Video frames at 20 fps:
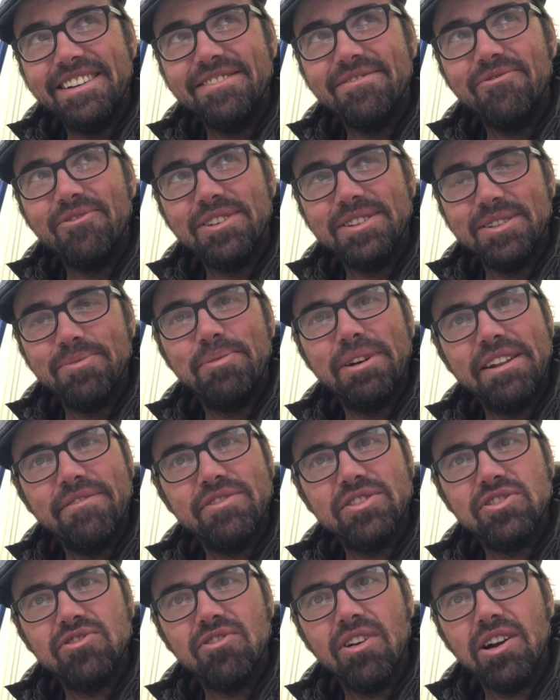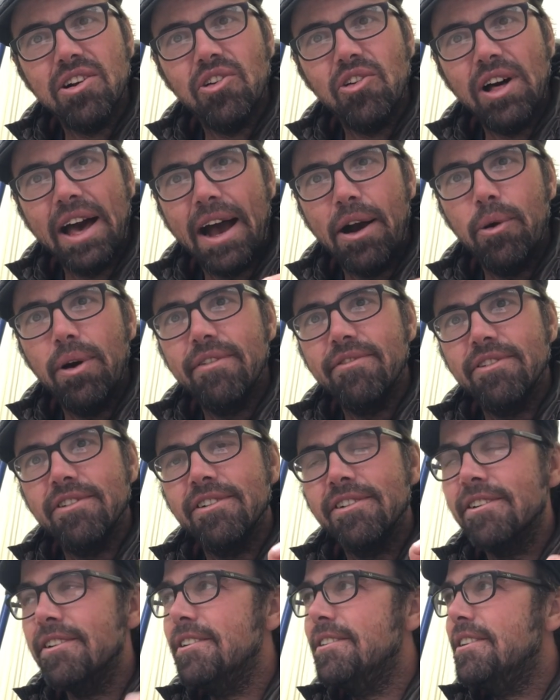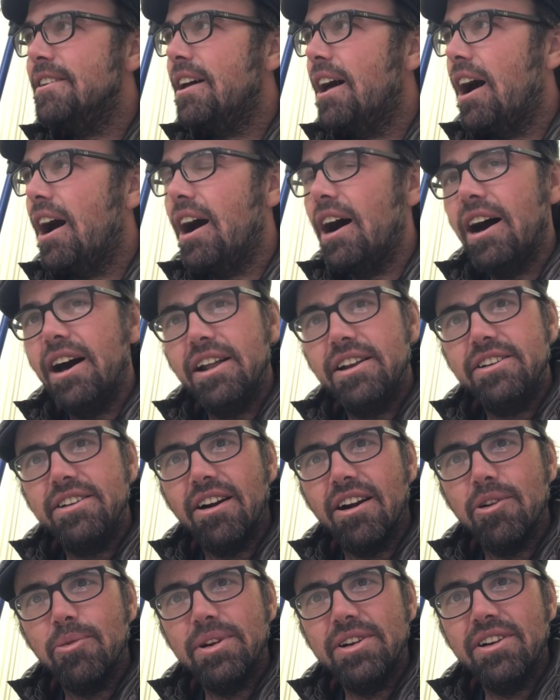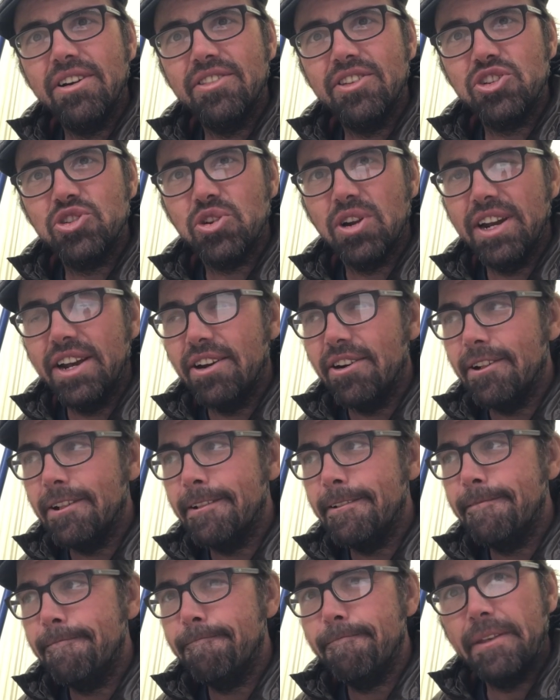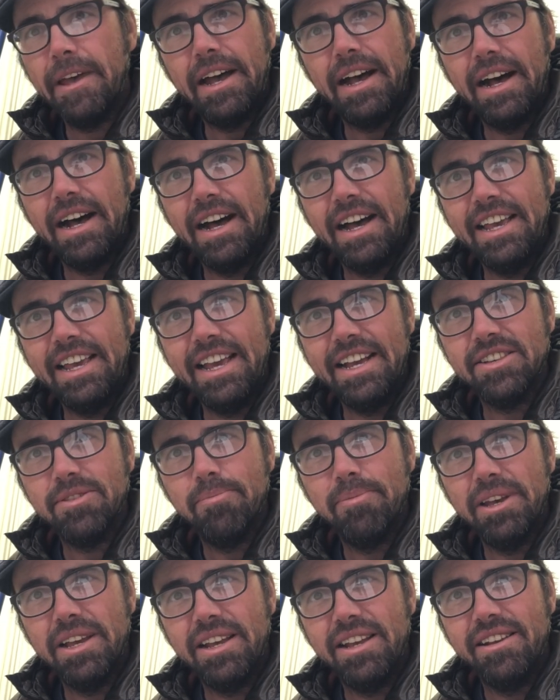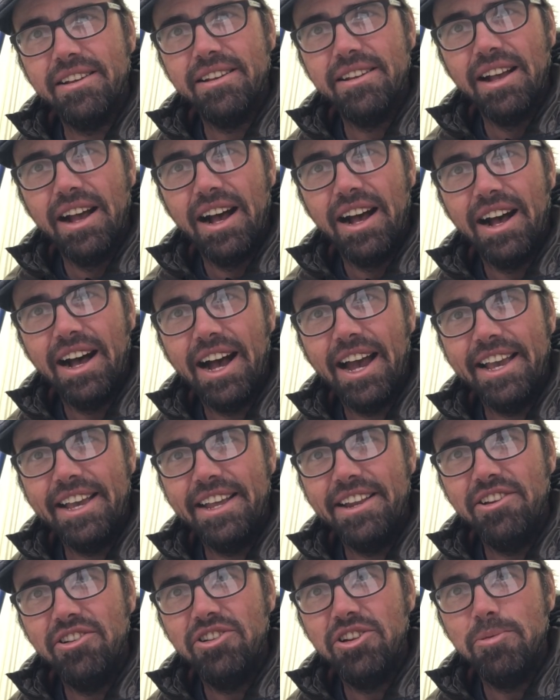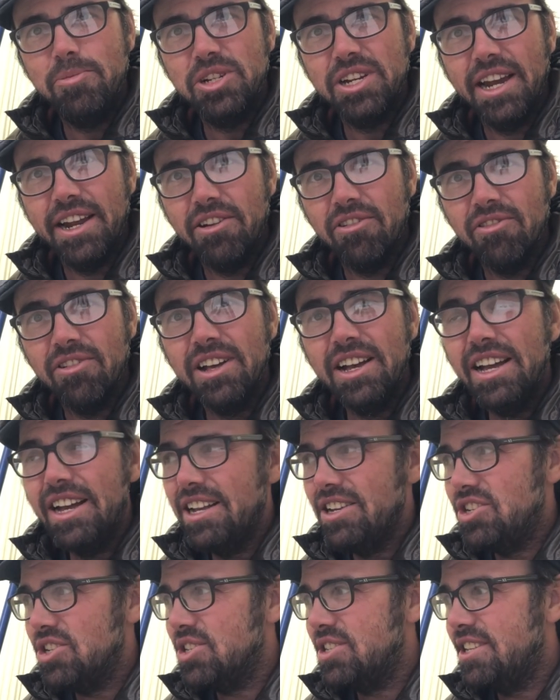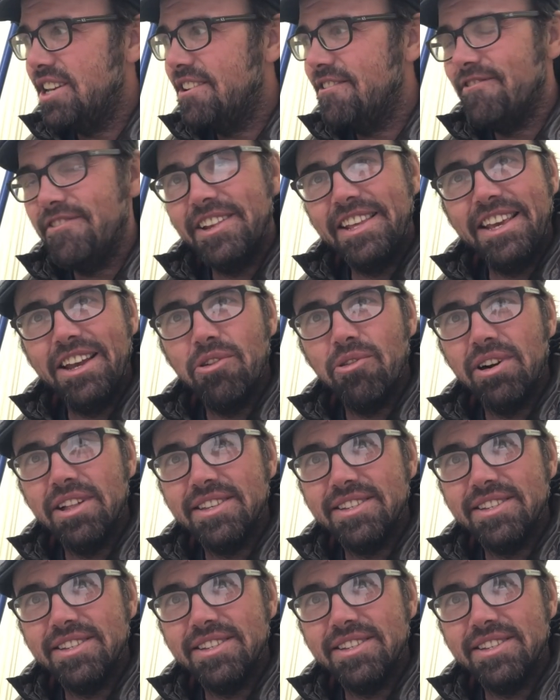was a bit of a struggle. However, Darwin on the Trail, he has a big hiking YouTube channel, just did a video on